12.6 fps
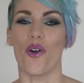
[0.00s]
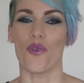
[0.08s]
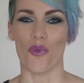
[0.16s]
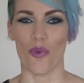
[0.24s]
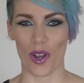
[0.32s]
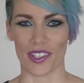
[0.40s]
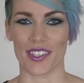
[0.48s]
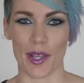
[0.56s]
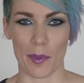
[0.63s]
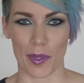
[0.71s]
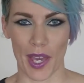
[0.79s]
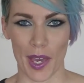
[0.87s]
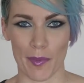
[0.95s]
What's
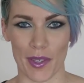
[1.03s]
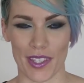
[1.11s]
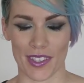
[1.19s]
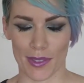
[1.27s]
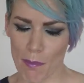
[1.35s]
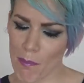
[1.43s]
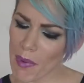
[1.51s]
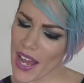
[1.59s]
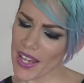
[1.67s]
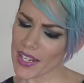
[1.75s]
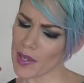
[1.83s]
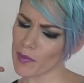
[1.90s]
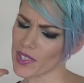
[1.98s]
up gamers?
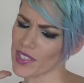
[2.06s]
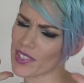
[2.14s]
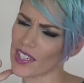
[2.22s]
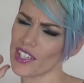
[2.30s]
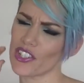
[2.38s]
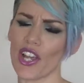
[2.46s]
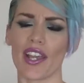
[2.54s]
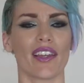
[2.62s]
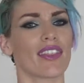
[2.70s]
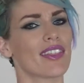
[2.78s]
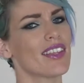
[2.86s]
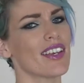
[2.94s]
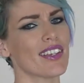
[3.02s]
My name is CJ
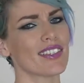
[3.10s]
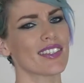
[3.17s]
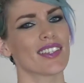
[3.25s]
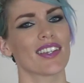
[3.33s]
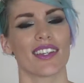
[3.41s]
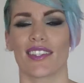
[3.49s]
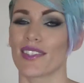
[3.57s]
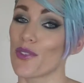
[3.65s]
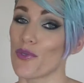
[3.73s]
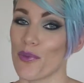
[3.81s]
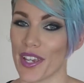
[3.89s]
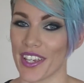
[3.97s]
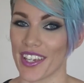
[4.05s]
and this is The
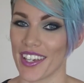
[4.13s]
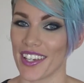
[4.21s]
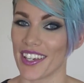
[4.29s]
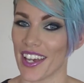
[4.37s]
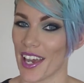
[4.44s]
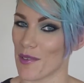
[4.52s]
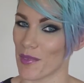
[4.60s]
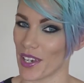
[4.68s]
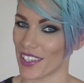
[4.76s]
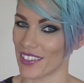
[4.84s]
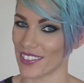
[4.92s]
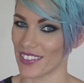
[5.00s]
Week in Gaming.